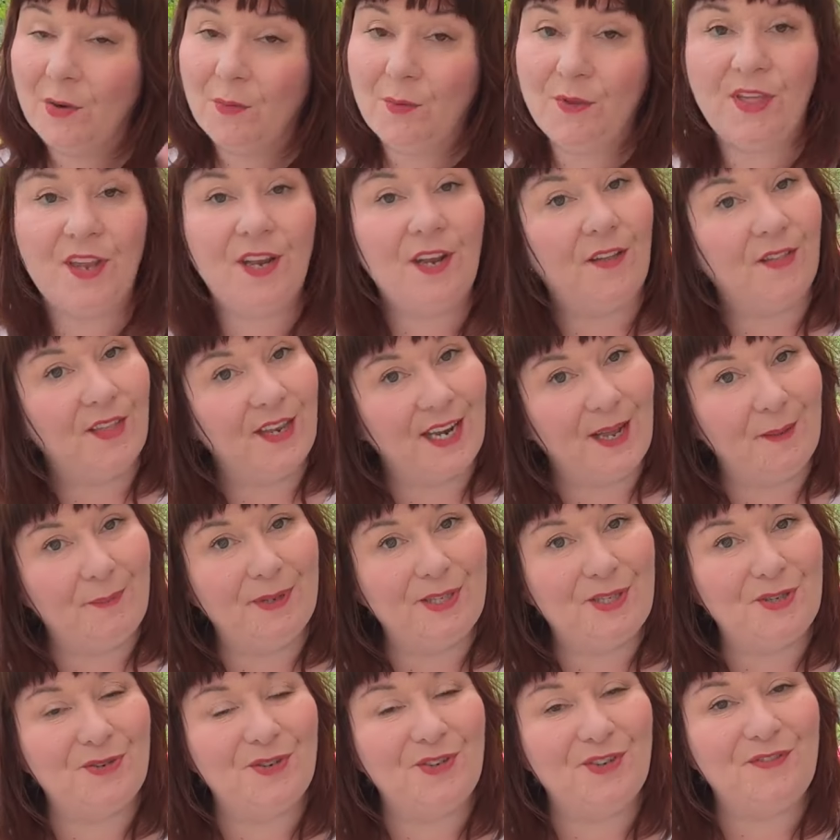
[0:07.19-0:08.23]
with another
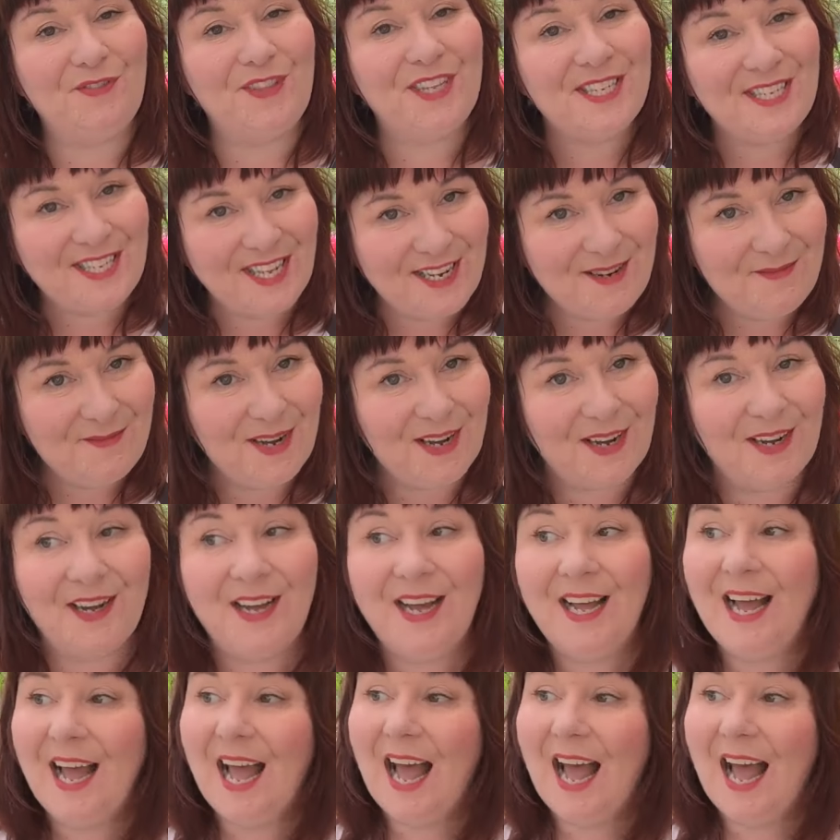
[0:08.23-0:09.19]
episode of The Cinema.